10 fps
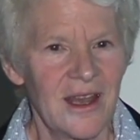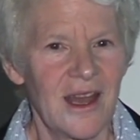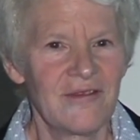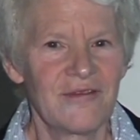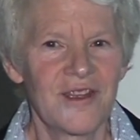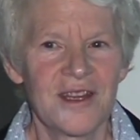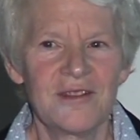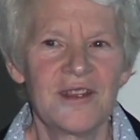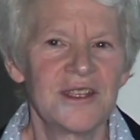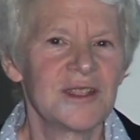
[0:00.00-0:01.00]
a friend
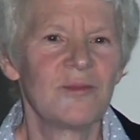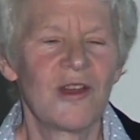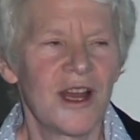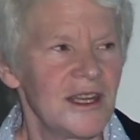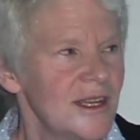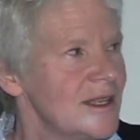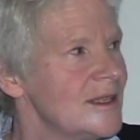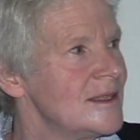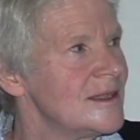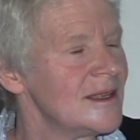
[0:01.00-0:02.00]
of his brought
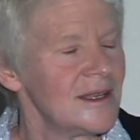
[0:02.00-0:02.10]
in